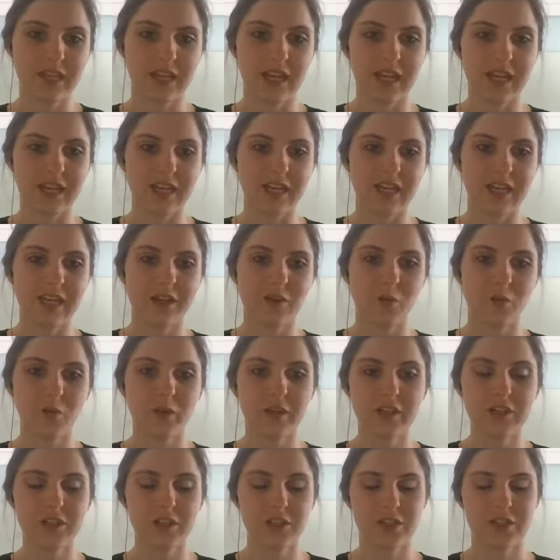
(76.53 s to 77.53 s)
And we
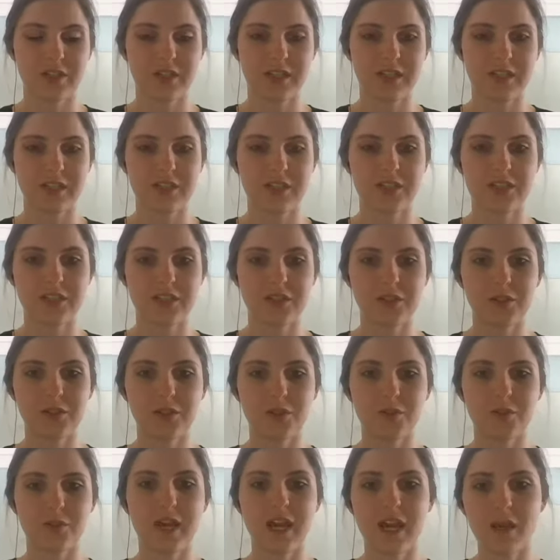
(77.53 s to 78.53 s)
are trying
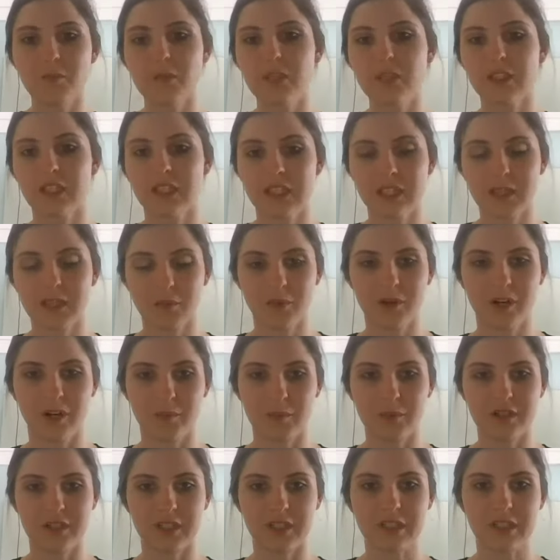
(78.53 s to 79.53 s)
to emulate the
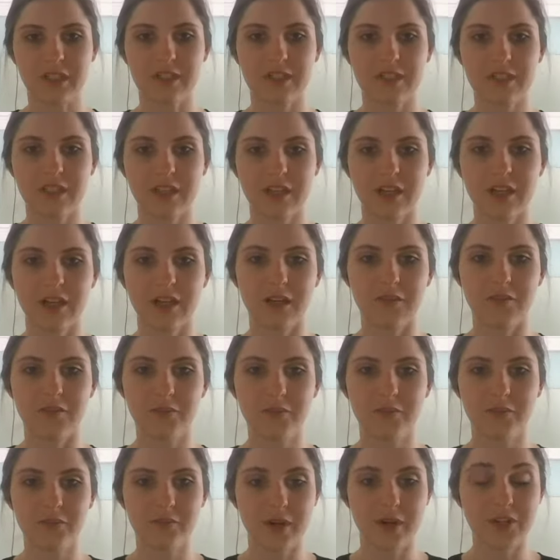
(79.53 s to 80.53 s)
properties of
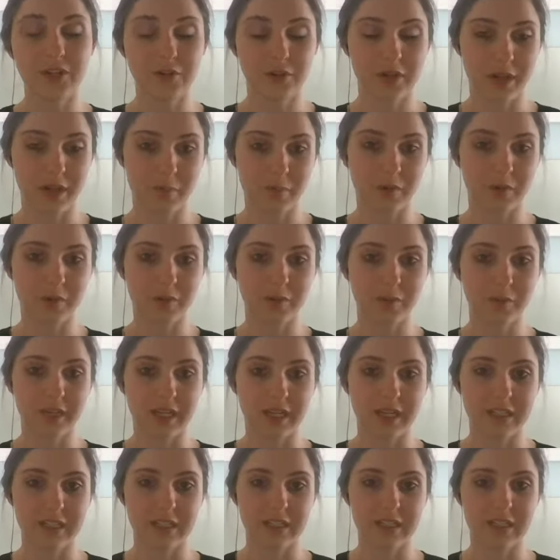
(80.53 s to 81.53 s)
petrochemical
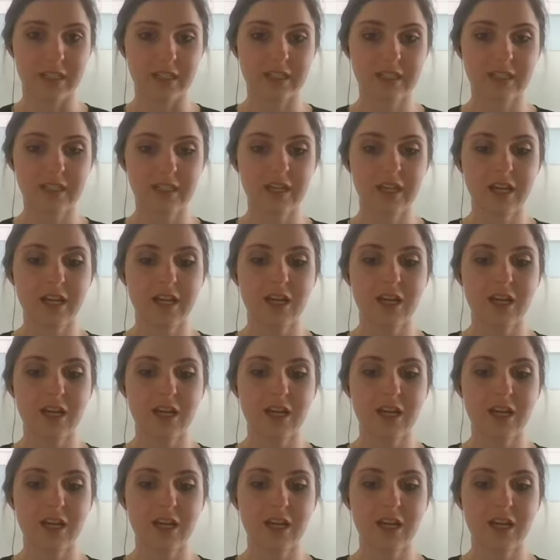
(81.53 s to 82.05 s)
plastics